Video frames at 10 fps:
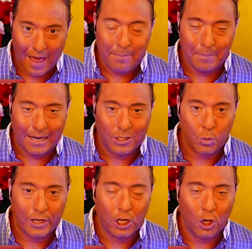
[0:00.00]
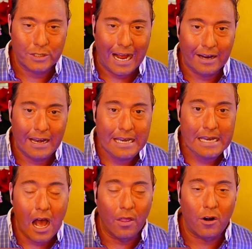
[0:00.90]
That means we could go down
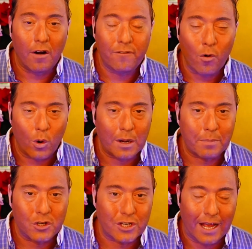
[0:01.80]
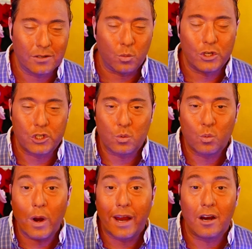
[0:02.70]
another 40%, which
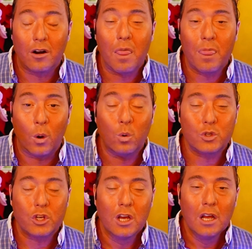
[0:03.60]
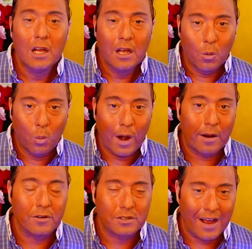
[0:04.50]
is where those
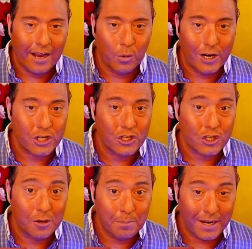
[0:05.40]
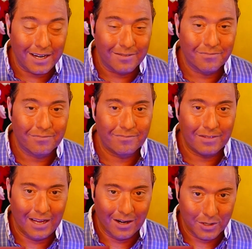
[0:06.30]
valuations should be
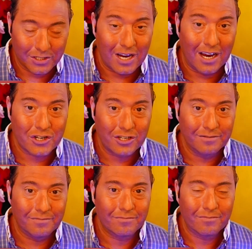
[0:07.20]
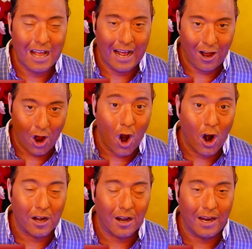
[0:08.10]
in a recession and a
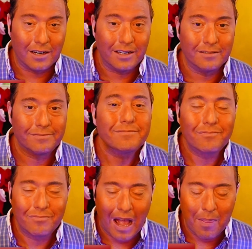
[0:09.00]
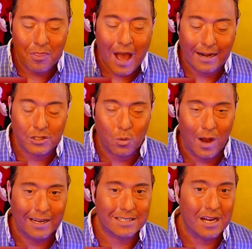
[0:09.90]
hard landing. And that is
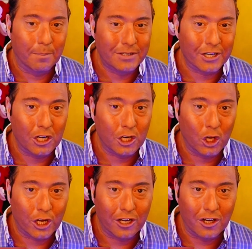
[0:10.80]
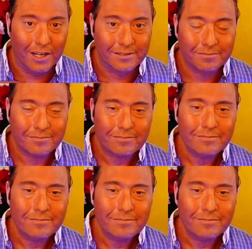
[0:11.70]
why it's not particularly looking good.